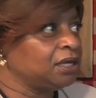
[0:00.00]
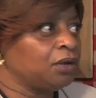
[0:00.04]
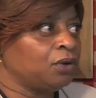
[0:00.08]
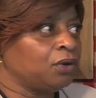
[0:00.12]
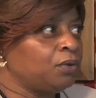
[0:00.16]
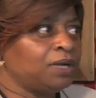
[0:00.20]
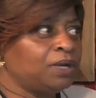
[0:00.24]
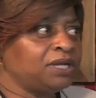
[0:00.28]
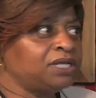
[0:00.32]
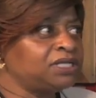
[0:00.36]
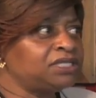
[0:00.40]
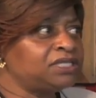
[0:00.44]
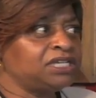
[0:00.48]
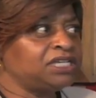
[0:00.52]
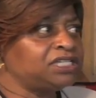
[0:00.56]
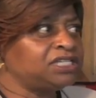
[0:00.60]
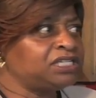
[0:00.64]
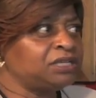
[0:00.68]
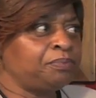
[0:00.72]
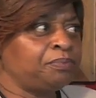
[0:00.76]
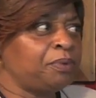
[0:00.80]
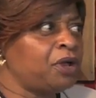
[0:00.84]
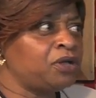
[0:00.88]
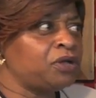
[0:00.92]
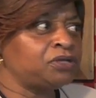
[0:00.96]

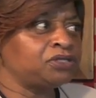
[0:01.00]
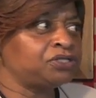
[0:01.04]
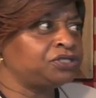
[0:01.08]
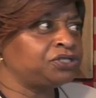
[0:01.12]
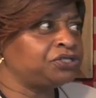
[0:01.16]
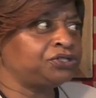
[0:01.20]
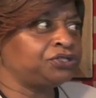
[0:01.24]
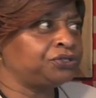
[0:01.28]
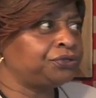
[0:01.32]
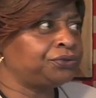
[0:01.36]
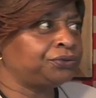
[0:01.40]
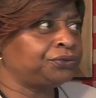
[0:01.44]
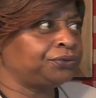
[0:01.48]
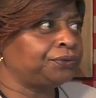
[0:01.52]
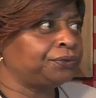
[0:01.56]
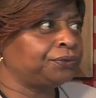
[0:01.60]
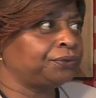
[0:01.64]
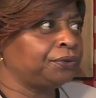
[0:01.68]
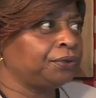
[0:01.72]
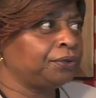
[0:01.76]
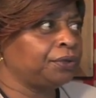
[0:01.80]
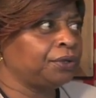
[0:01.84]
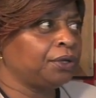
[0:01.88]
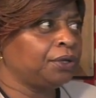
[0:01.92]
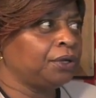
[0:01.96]
what, like, what are you
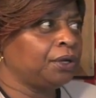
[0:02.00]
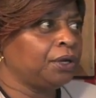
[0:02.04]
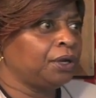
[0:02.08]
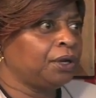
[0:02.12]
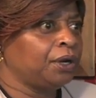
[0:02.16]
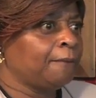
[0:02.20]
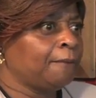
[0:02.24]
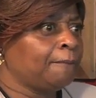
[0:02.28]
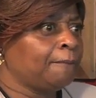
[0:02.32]
talking about?